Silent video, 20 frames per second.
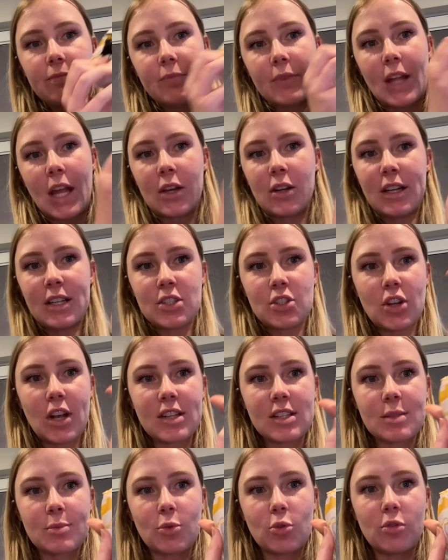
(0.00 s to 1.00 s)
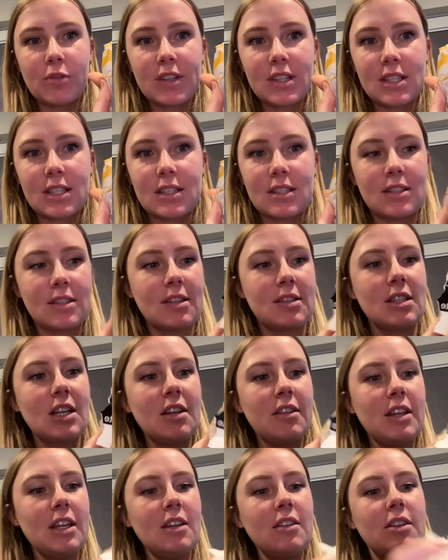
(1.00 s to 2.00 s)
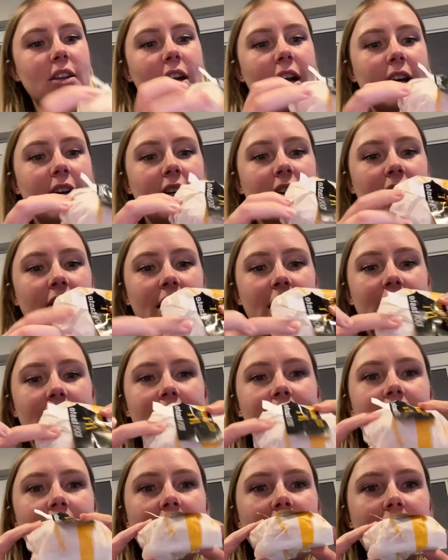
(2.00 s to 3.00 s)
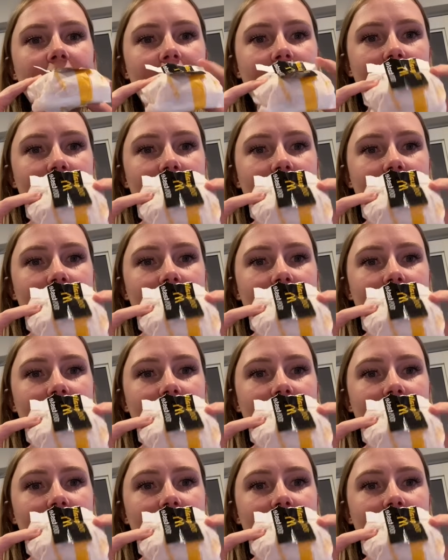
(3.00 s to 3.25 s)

I'm not sure how small this is. There's nothing, but it's like